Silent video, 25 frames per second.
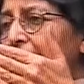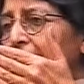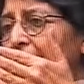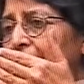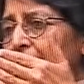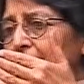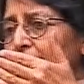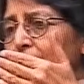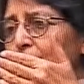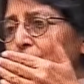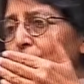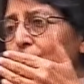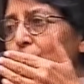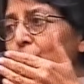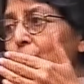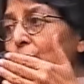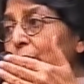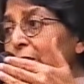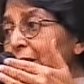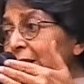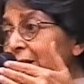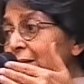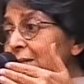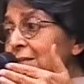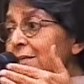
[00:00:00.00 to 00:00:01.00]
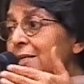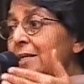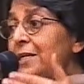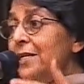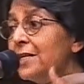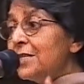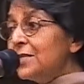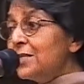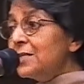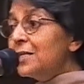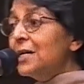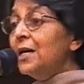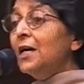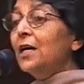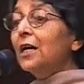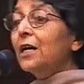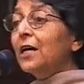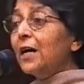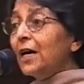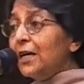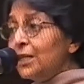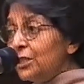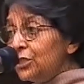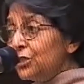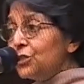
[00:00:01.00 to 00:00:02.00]
Iago, who is his
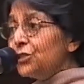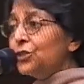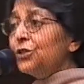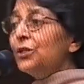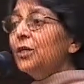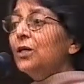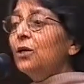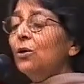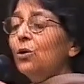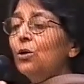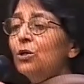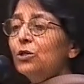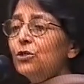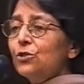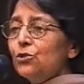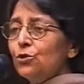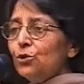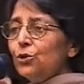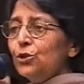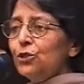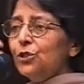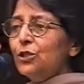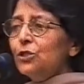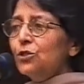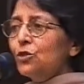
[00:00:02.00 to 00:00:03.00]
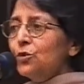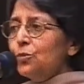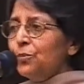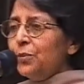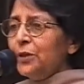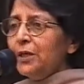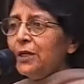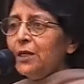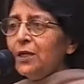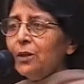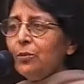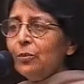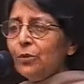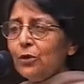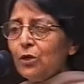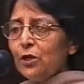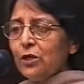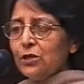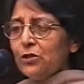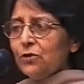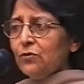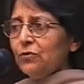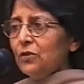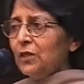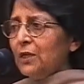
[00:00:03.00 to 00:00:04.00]
cultural or social superior
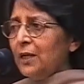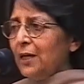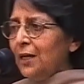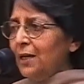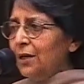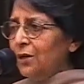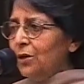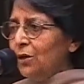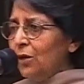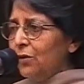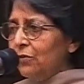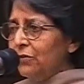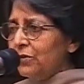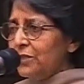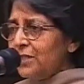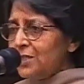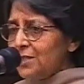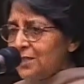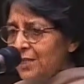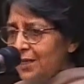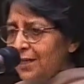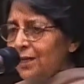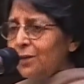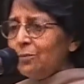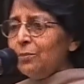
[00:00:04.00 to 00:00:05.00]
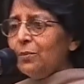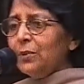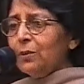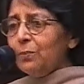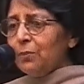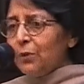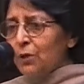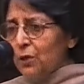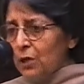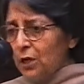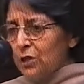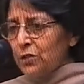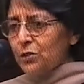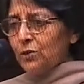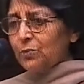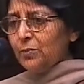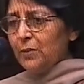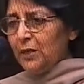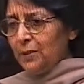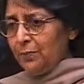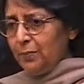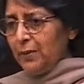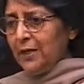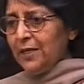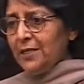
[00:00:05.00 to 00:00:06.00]
because of the color of his skin, but
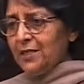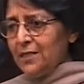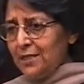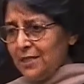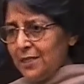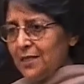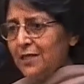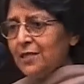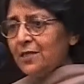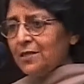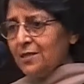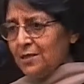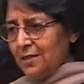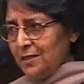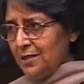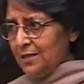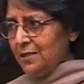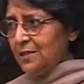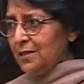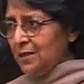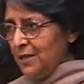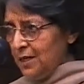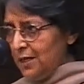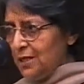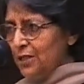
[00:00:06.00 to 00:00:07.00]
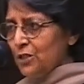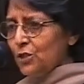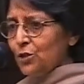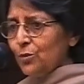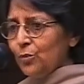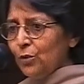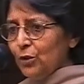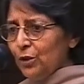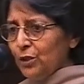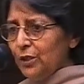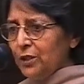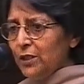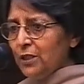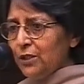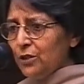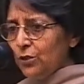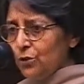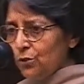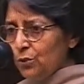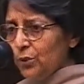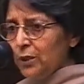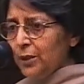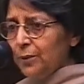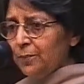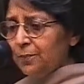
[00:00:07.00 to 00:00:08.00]
by status is subordinate
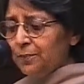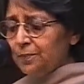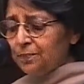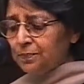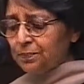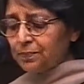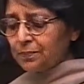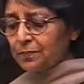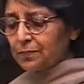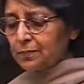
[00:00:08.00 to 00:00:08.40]
to him.